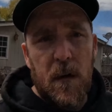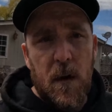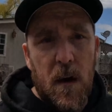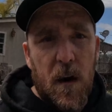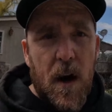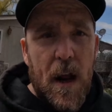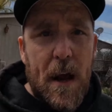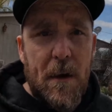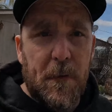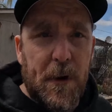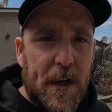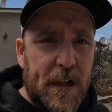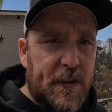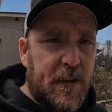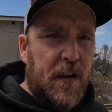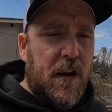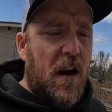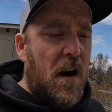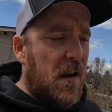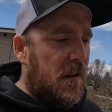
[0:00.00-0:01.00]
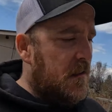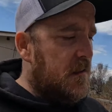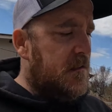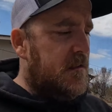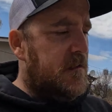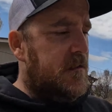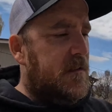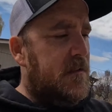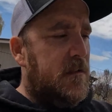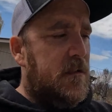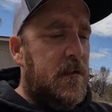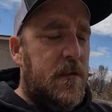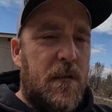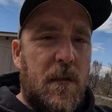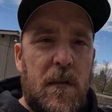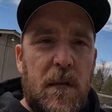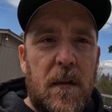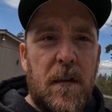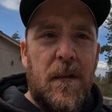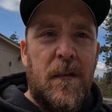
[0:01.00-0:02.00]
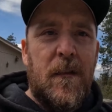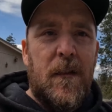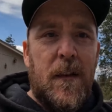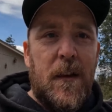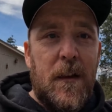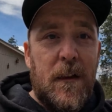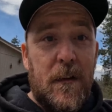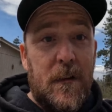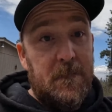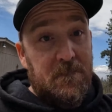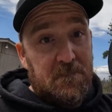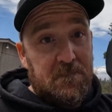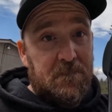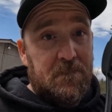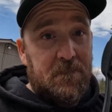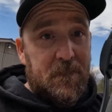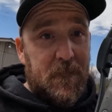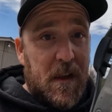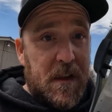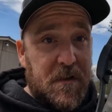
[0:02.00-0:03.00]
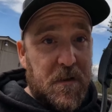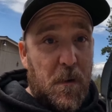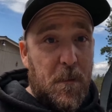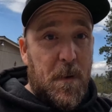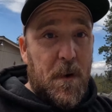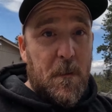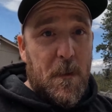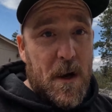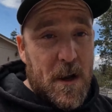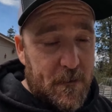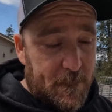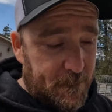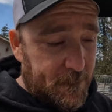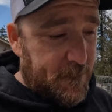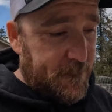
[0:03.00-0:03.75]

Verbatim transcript: All right, we got the collars. Let's go put them on.